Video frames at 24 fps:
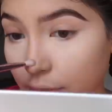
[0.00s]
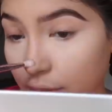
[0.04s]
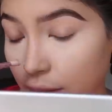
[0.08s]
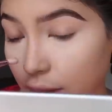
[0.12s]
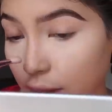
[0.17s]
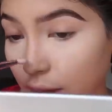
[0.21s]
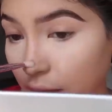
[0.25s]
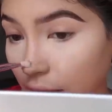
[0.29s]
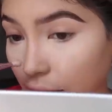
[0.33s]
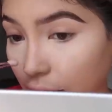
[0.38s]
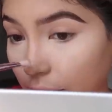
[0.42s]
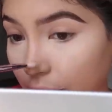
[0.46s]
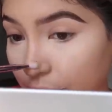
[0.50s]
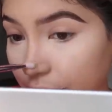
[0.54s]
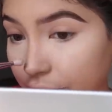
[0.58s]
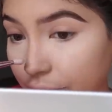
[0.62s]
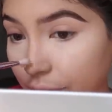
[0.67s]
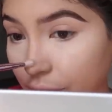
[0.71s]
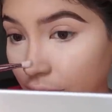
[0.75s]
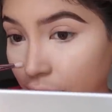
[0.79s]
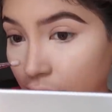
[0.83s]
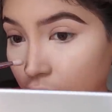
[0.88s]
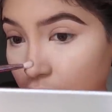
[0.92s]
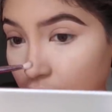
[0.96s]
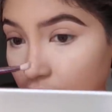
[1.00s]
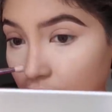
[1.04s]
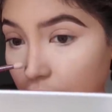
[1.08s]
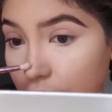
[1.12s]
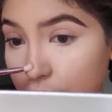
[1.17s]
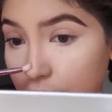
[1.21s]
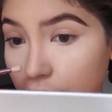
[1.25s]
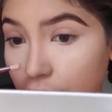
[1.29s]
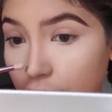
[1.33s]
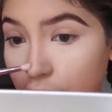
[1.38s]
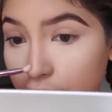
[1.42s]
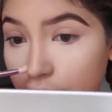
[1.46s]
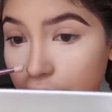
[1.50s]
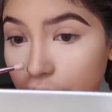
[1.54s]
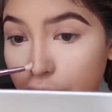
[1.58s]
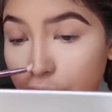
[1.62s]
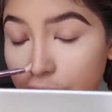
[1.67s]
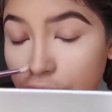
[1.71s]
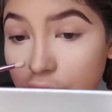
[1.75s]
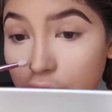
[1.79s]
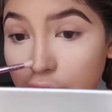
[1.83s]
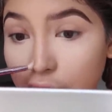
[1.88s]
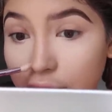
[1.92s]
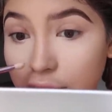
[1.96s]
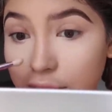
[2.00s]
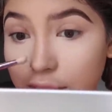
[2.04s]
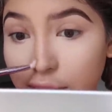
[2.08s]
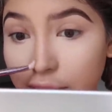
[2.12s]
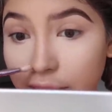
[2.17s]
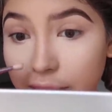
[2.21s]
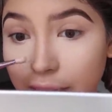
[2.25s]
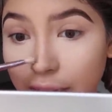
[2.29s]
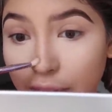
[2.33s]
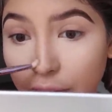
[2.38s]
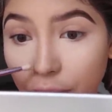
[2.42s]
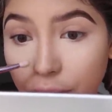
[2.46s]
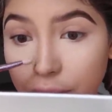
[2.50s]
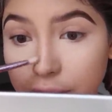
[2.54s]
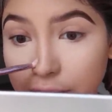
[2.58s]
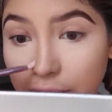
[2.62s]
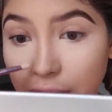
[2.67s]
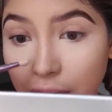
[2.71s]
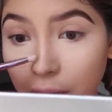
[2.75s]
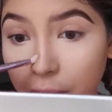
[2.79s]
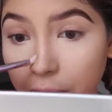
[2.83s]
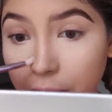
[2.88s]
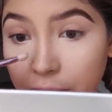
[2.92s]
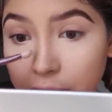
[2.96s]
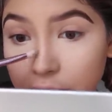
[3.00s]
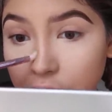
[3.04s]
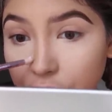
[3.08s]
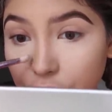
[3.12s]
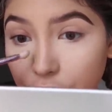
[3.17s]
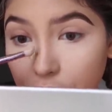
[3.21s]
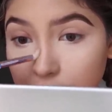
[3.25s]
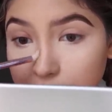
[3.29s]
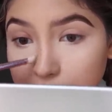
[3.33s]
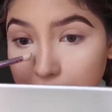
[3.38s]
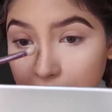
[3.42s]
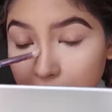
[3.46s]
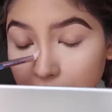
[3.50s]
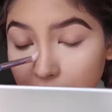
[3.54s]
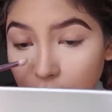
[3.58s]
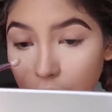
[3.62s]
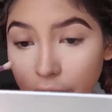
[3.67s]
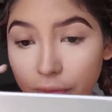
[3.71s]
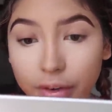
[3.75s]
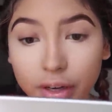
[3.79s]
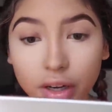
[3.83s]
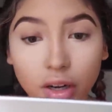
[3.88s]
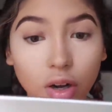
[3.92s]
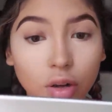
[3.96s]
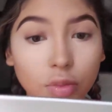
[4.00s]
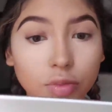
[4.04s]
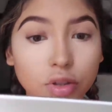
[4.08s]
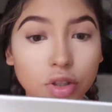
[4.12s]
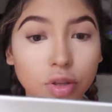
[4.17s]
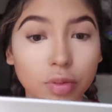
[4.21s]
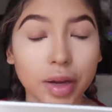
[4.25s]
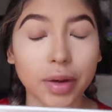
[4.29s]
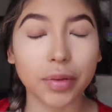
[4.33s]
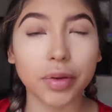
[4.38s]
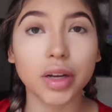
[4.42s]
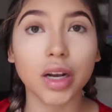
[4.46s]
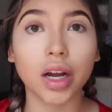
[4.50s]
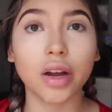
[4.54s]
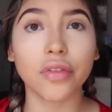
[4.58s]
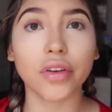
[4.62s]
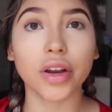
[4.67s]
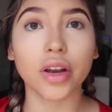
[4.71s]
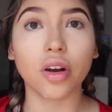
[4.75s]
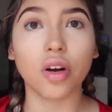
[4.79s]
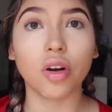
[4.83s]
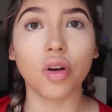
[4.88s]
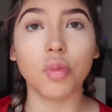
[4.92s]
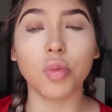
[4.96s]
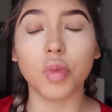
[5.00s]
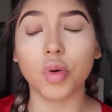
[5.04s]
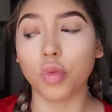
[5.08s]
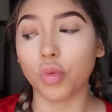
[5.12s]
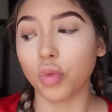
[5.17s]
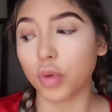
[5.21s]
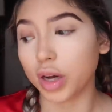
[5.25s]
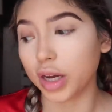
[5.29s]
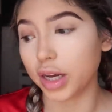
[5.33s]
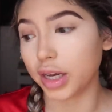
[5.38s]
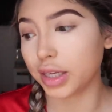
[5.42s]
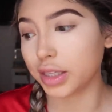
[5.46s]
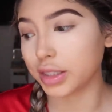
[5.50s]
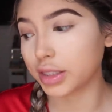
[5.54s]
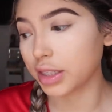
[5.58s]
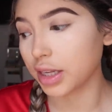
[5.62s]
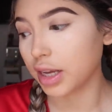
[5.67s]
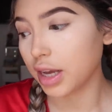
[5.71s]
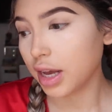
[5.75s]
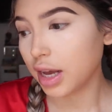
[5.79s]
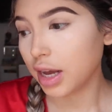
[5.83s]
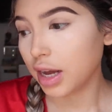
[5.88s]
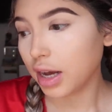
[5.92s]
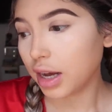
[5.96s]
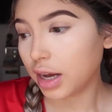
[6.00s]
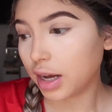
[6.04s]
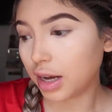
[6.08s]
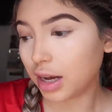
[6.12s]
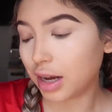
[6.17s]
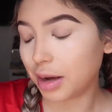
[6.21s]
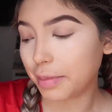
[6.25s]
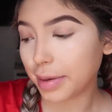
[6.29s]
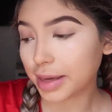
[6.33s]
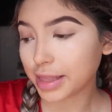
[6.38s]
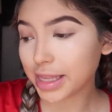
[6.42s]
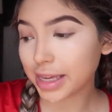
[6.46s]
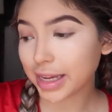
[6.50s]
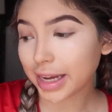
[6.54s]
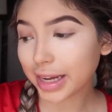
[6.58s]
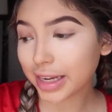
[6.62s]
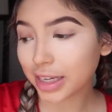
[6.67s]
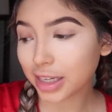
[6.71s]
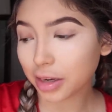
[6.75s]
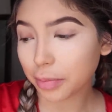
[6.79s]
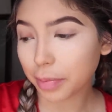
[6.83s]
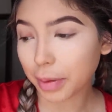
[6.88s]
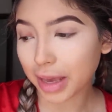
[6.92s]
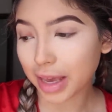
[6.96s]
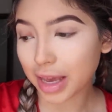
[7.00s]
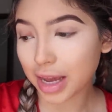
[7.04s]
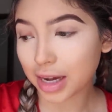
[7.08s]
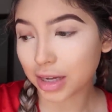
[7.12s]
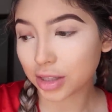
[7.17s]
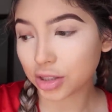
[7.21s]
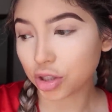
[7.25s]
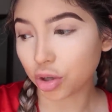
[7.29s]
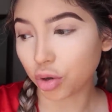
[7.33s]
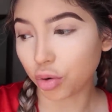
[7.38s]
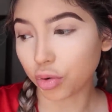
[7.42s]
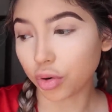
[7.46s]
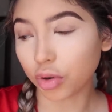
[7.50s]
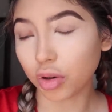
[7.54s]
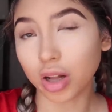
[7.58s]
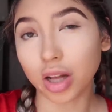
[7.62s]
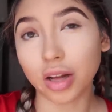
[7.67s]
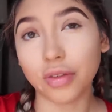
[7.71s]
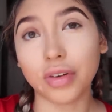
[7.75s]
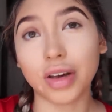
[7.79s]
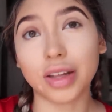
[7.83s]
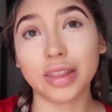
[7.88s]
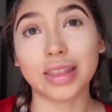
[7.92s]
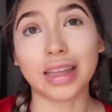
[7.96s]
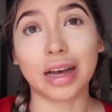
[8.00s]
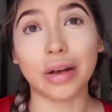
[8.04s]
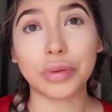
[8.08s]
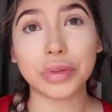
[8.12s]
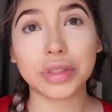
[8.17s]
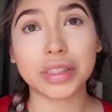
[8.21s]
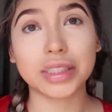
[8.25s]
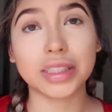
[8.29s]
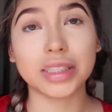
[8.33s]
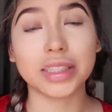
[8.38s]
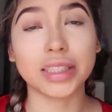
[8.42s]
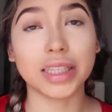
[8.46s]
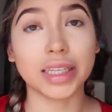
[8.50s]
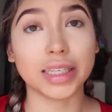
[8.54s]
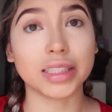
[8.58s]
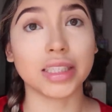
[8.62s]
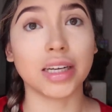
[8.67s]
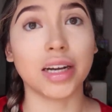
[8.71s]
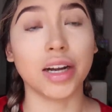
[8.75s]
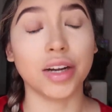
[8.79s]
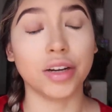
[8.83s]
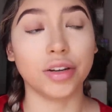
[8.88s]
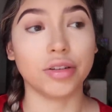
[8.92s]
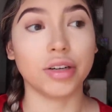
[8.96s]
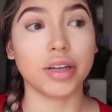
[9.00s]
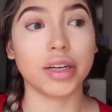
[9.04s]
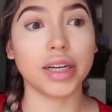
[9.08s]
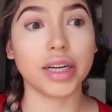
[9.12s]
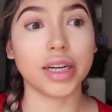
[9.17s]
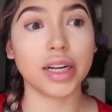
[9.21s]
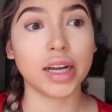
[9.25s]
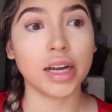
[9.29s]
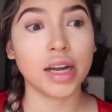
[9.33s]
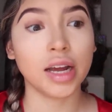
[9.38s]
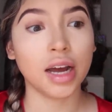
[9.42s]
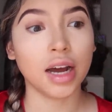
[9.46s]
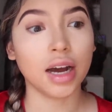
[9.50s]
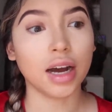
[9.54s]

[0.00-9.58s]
yeah. And then another question I did get was, how much was my recovery home? So my recovery home was, I think I ended up paying a total of $1,600.